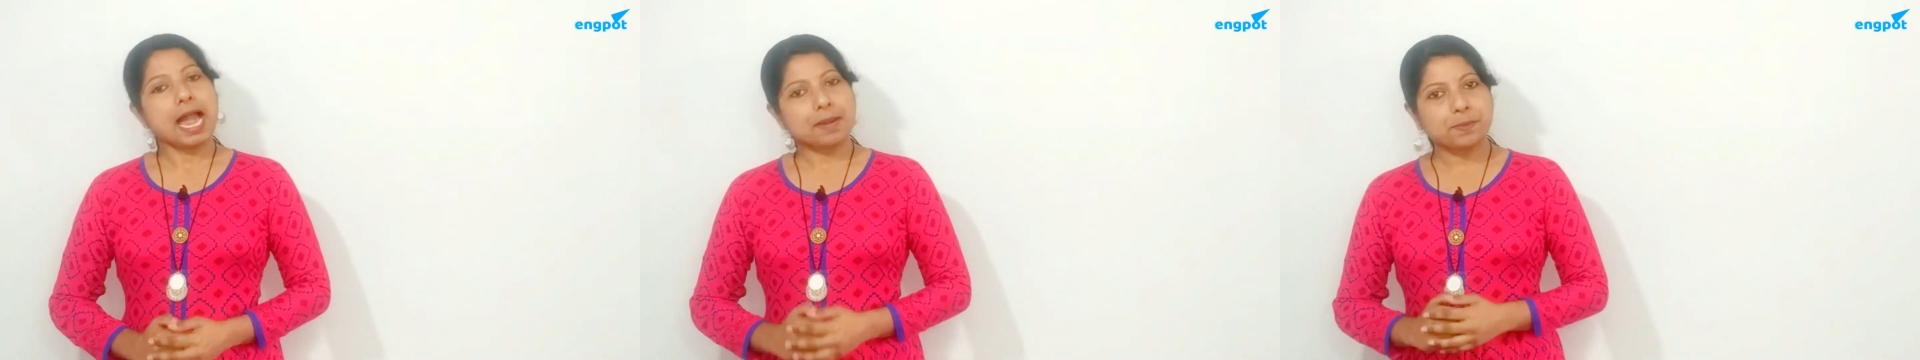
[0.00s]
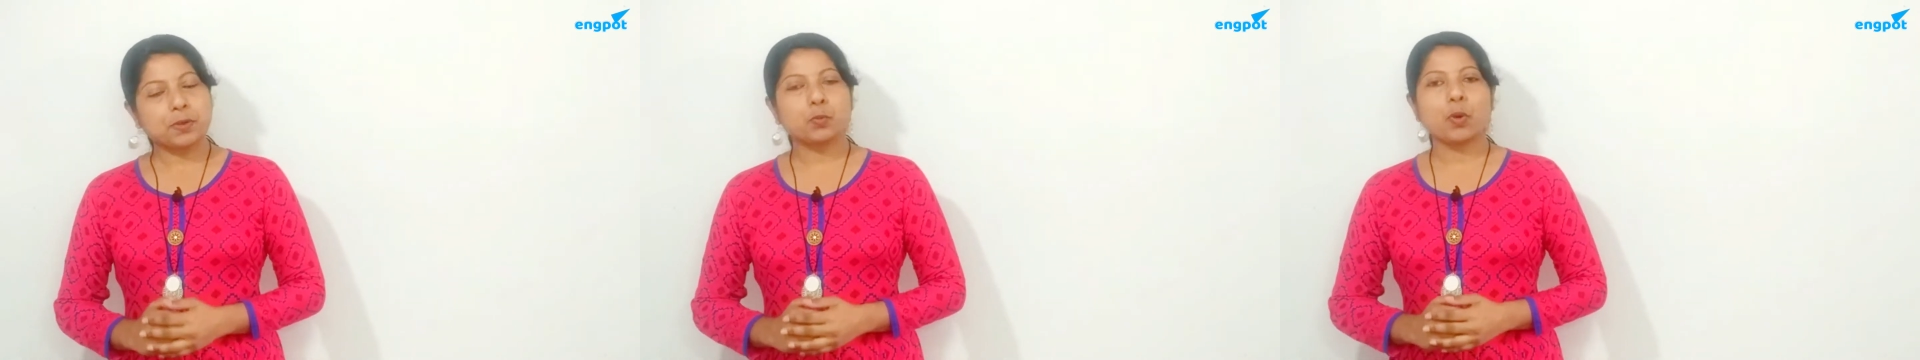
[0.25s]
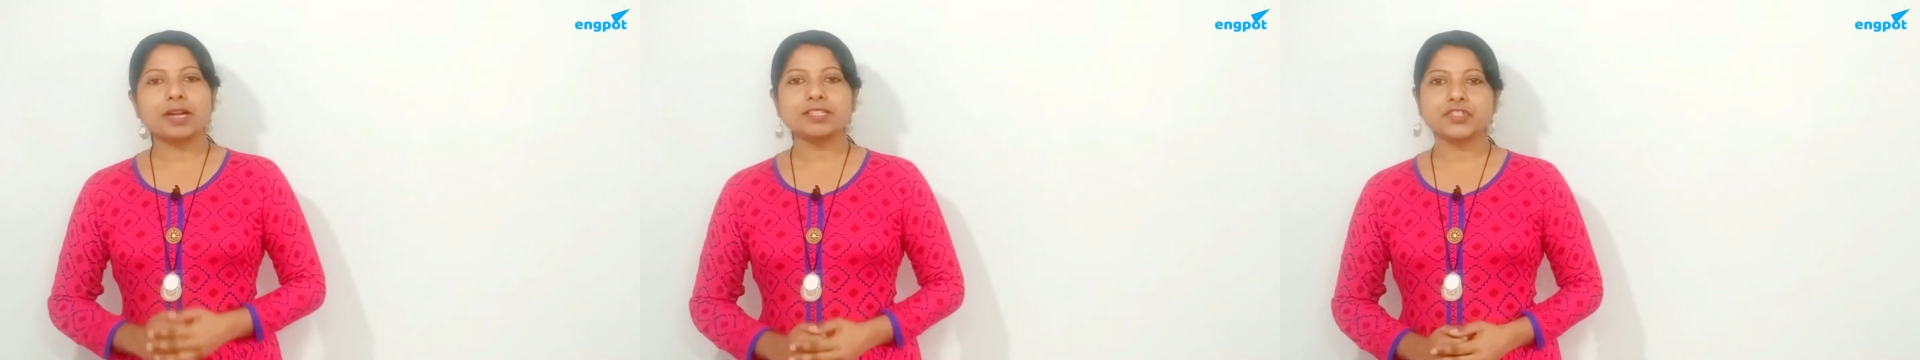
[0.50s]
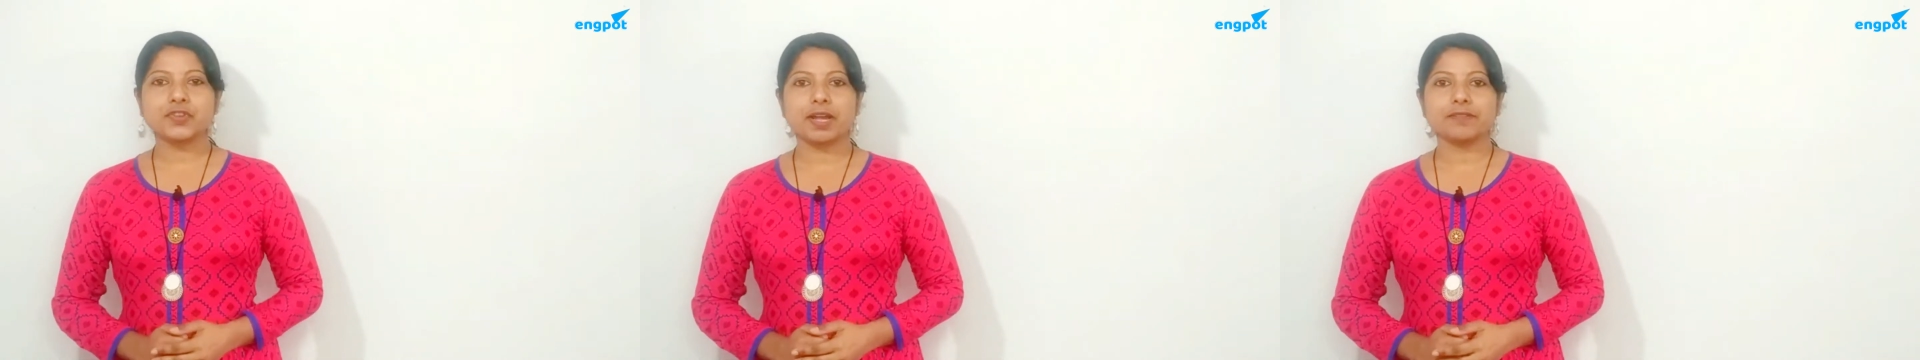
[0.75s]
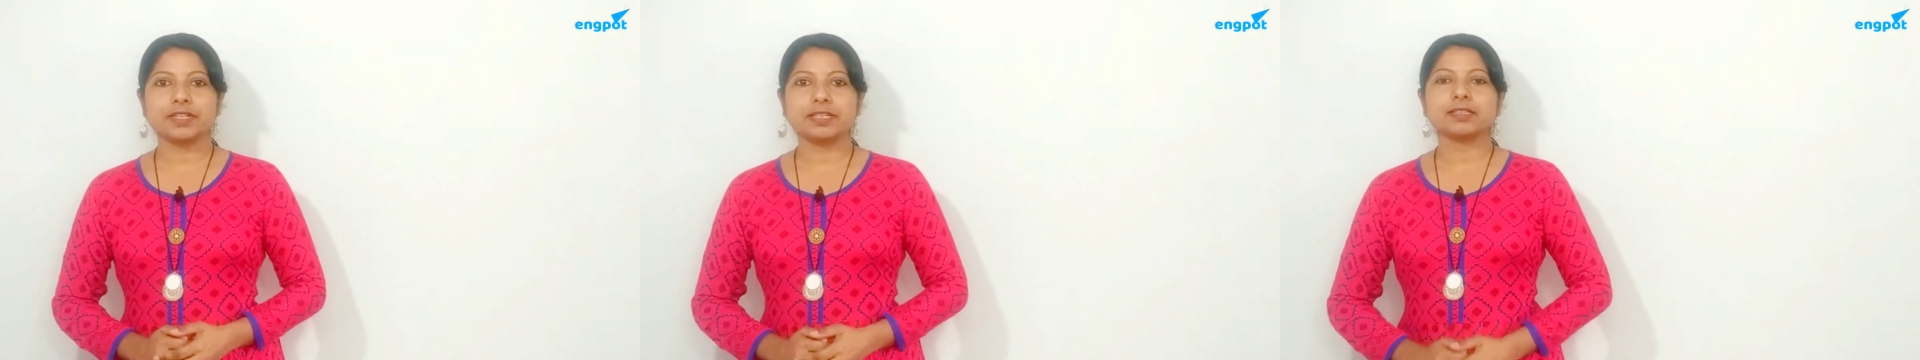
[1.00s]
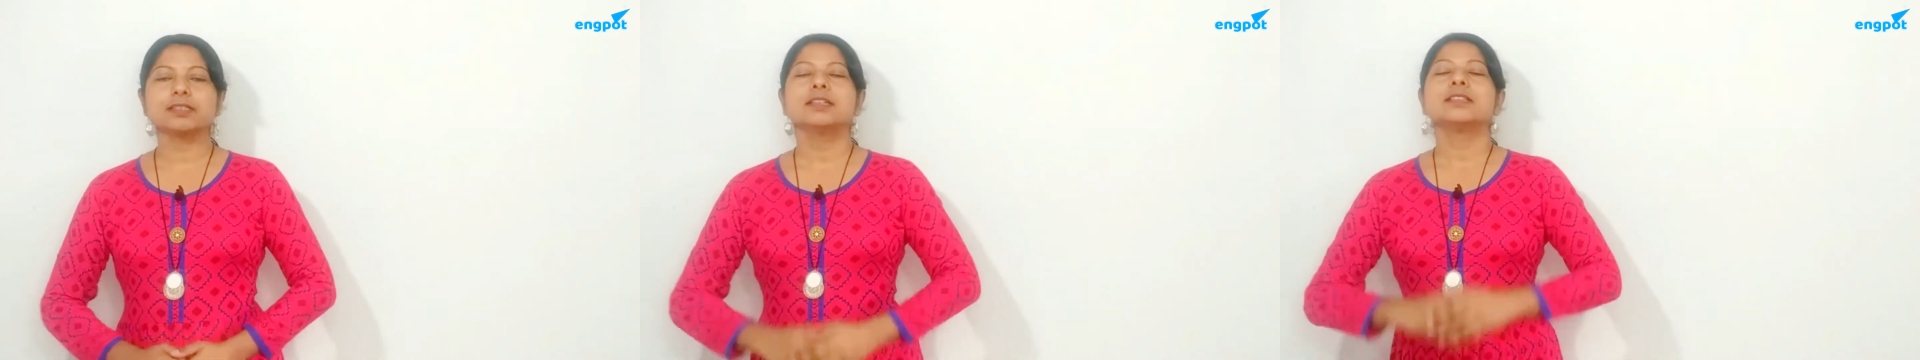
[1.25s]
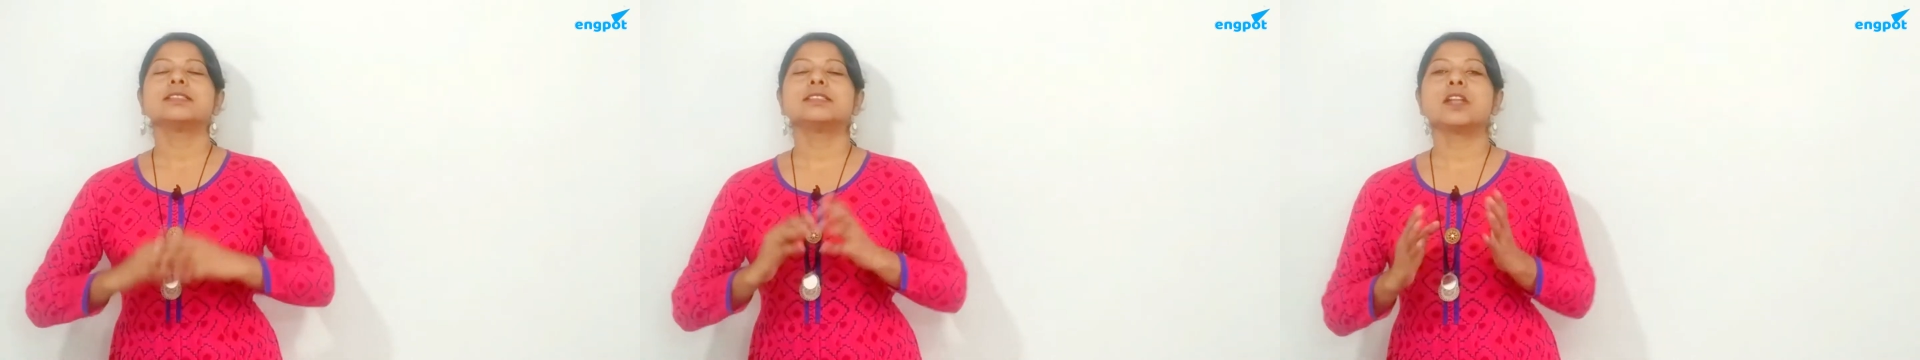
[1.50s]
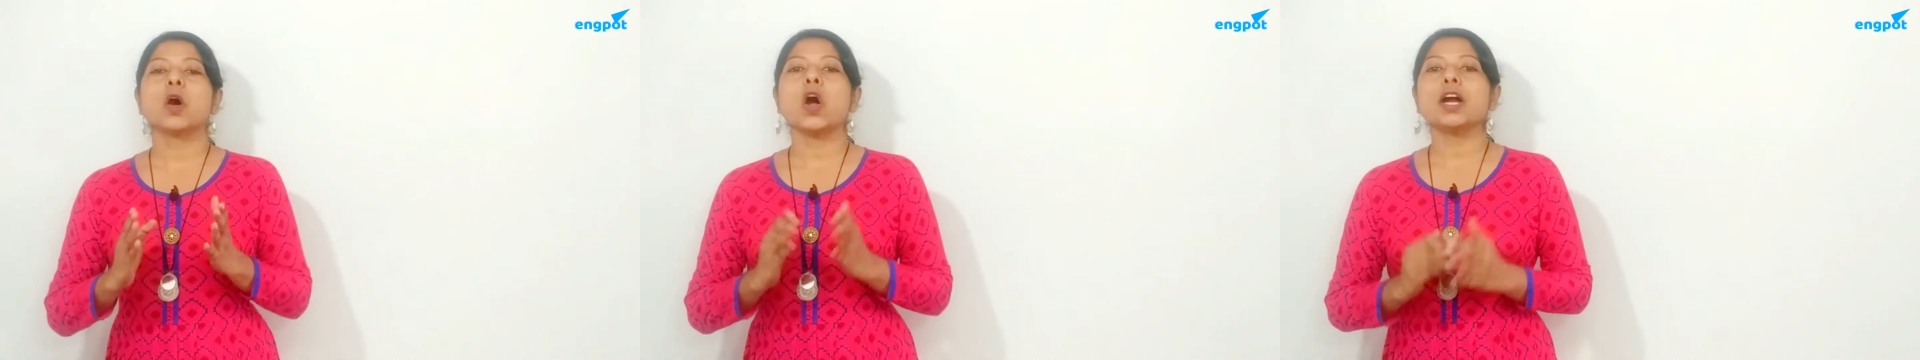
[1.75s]
And be one traveller,
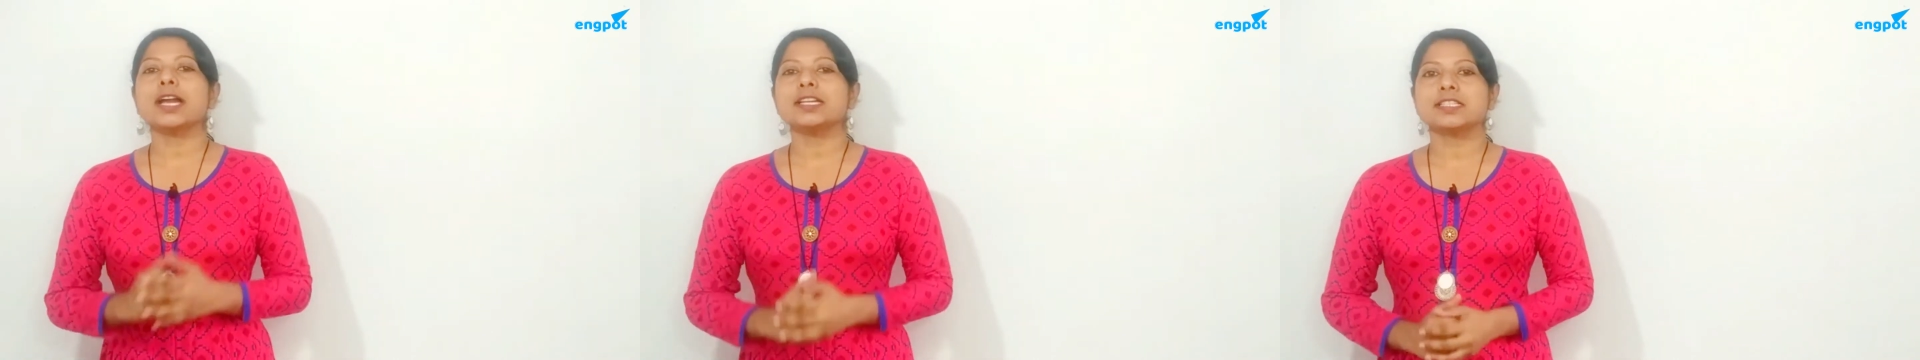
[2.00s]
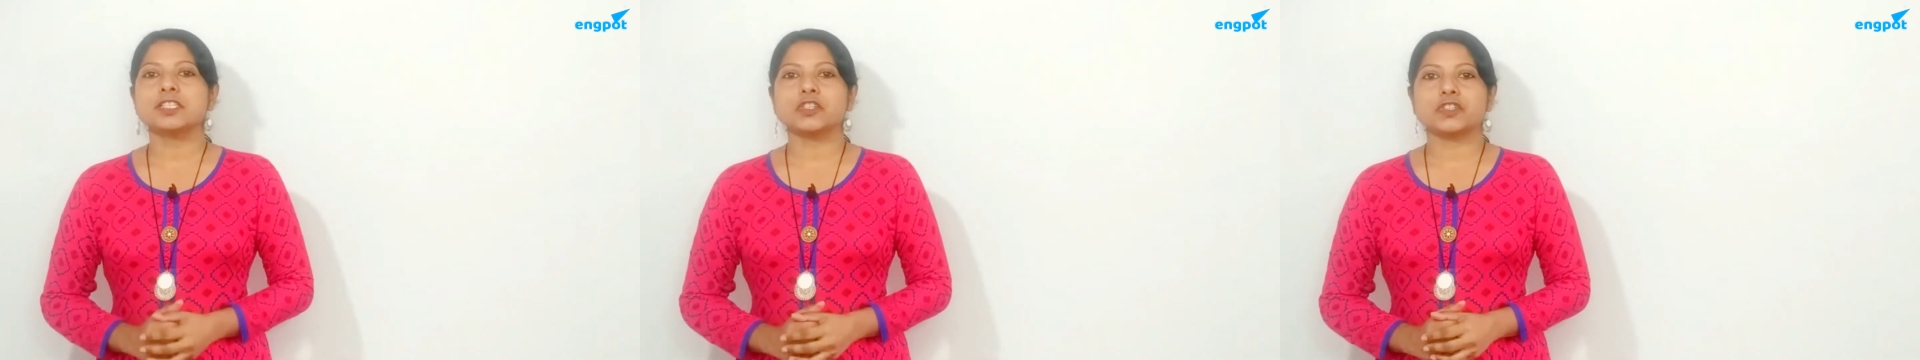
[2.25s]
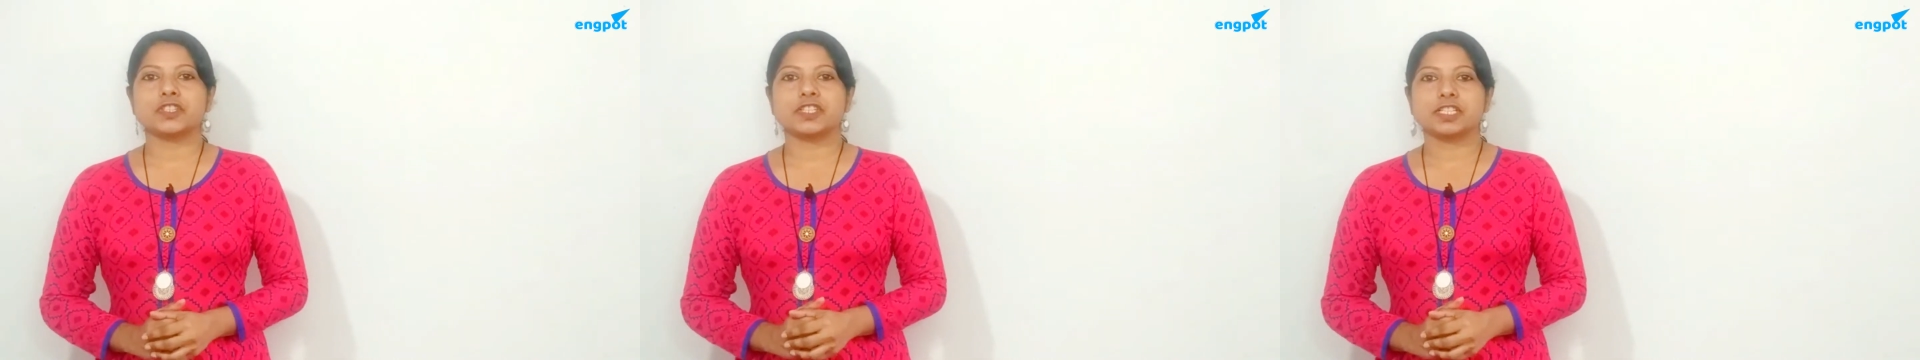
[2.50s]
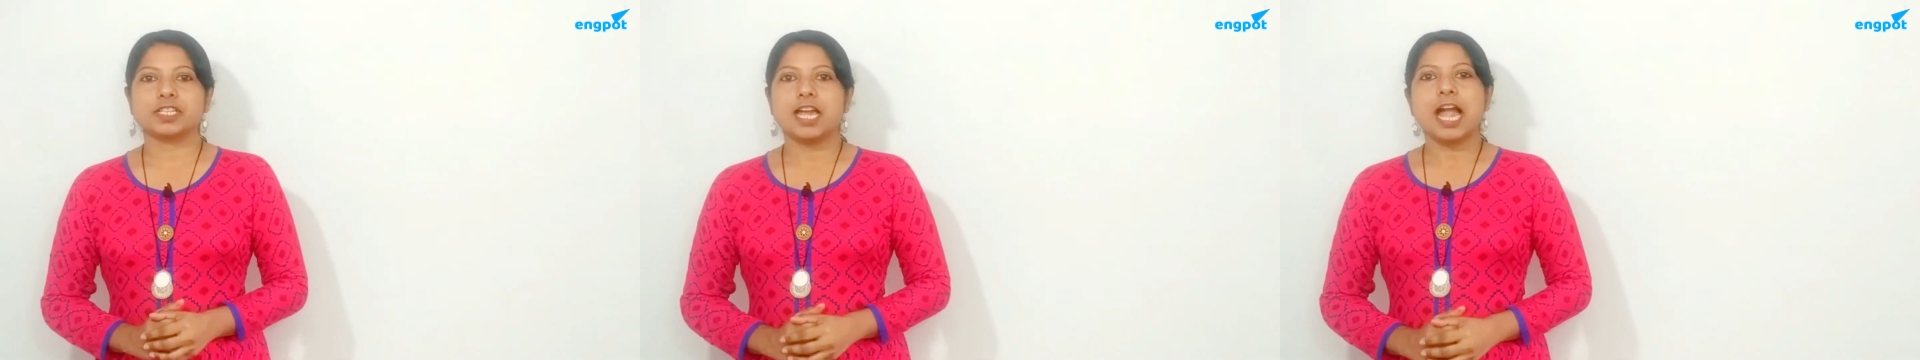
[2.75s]
long I stood,